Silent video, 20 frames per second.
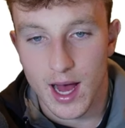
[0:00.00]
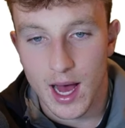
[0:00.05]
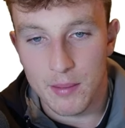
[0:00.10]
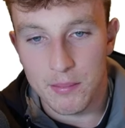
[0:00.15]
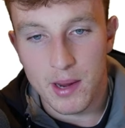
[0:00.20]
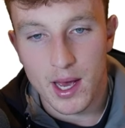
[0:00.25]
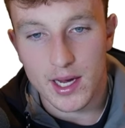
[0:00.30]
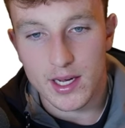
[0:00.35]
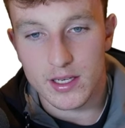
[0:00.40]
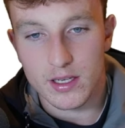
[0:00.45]
I'm
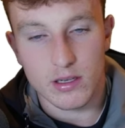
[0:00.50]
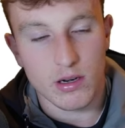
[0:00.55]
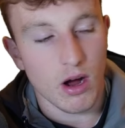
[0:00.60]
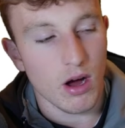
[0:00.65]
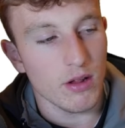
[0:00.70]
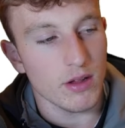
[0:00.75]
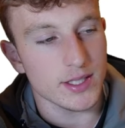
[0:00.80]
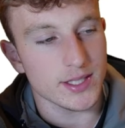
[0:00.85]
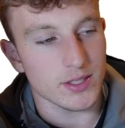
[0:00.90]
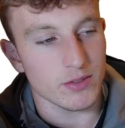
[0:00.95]
not going to
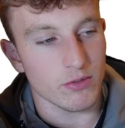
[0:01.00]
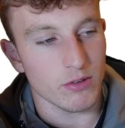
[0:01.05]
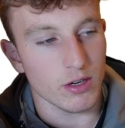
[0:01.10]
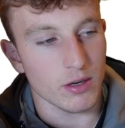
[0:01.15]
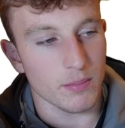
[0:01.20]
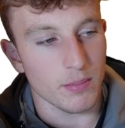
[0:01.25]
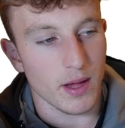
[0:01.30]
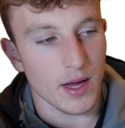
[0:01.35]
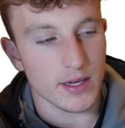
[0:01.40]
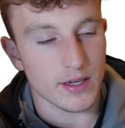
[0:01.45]
call this an order
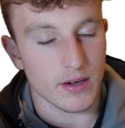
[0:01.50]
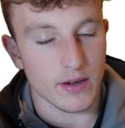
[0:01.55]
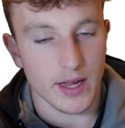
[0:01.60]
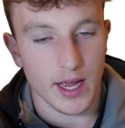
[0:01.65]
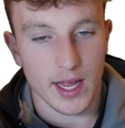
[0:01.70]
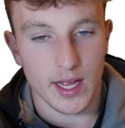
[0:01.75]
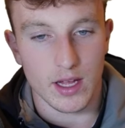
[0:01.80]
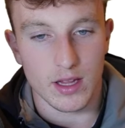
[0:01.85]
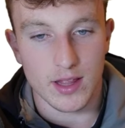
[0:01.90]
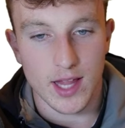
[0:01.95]
block,
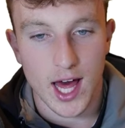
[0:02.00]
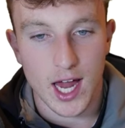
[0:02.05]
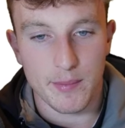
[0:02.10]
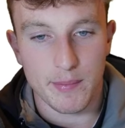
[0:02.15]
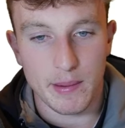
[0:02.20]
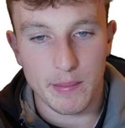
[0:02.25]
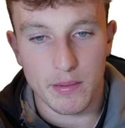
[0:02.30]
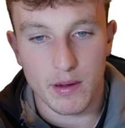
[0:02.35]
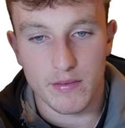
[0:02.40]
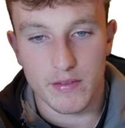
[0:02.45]
okay? A lot of
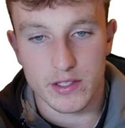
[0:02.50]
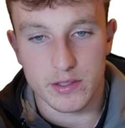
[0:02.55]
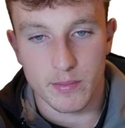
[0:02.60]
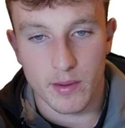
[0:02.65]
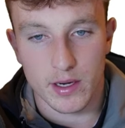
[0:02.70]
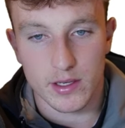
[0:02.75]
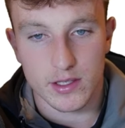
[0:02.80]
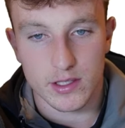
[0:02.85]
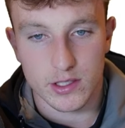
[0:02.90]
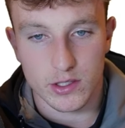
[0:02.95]
people have this
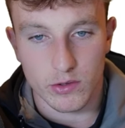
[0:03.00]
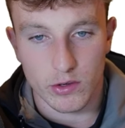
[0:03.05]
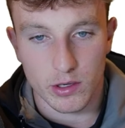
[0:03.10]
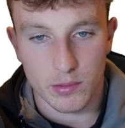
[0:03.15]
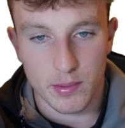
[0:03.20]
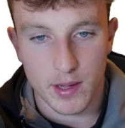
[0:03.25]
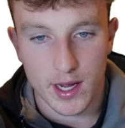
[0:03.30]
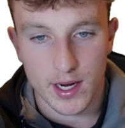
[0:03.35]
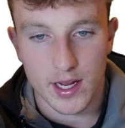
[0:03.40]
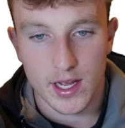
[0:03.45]
marked as an order
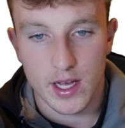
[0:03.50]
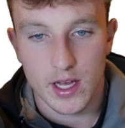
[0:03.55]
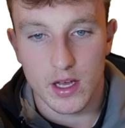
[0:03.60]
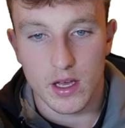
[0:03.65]
block.